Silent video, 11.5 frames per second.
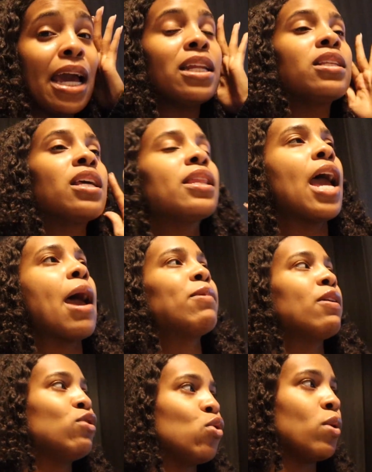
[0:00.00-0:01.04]
I need to get in the habit
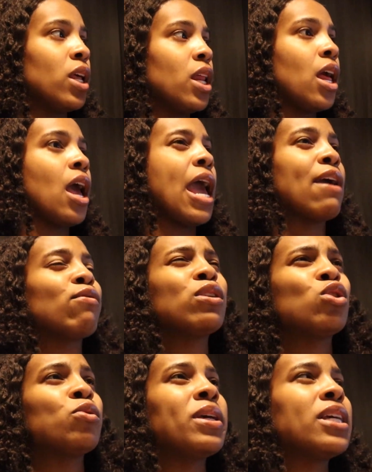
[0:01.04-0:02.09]
of doing it every
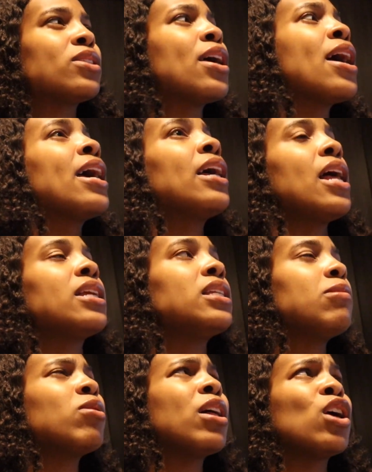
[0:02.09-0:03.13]
two weeks, like
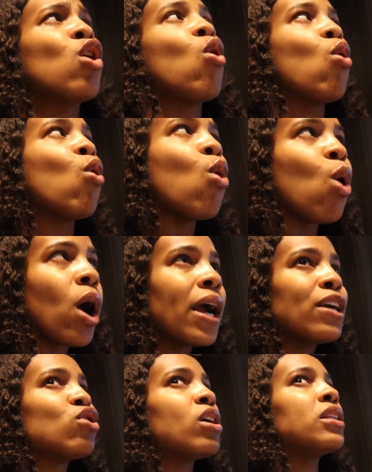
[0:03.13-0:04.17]
deep cleaning,
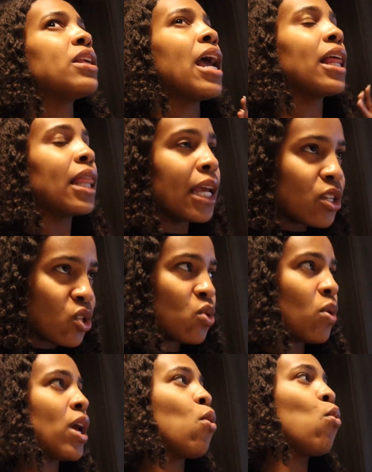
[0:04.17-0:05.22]
or just at least
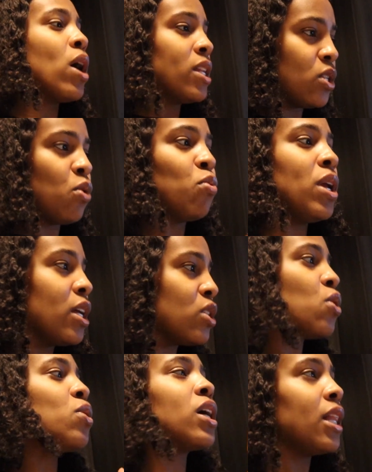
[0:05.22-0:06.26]
doing it once a week
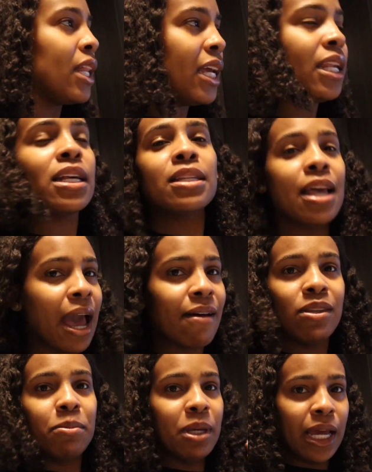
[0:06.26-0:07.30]
so the clean doesn't
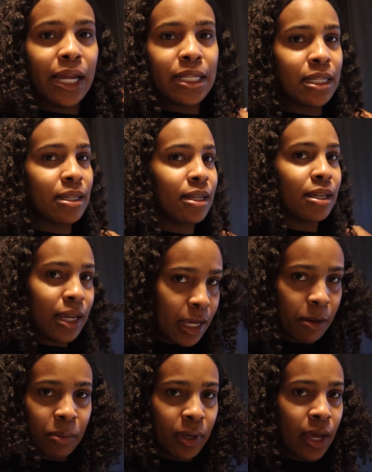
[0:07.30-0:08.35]
have to be as
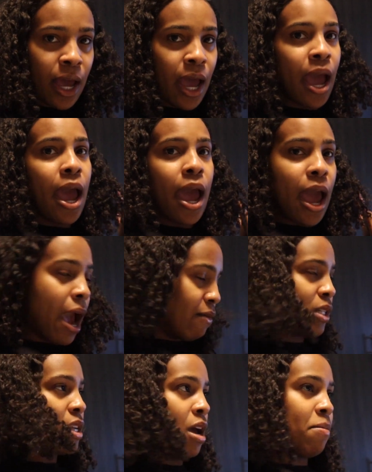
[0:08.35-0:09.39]
deep
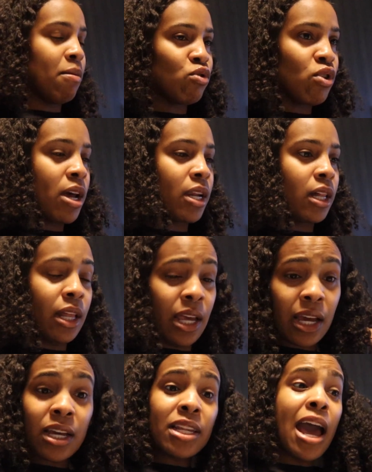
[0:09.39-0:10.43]
every time I'm trying to
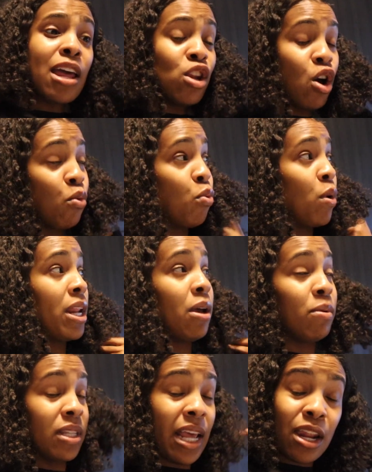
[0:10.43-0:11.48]
clean. Because I know when it
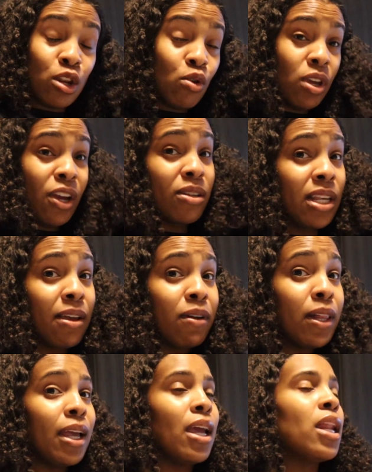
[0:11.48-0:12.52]
was that New Year's Eve
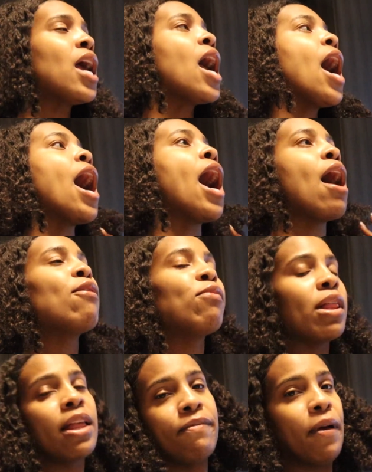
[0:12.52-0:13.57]
clean, I
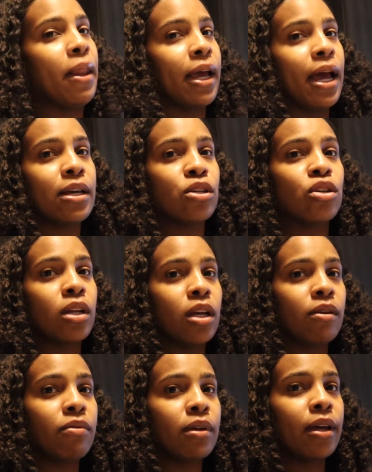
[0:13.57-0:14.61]
really felt like I should
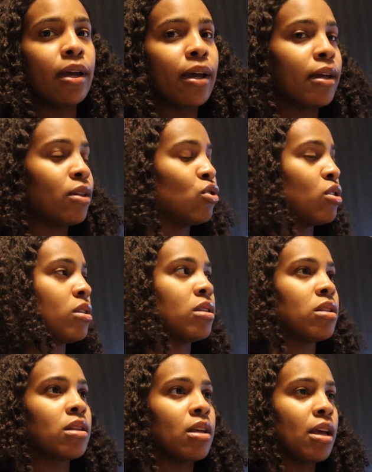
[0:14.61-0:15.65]
have just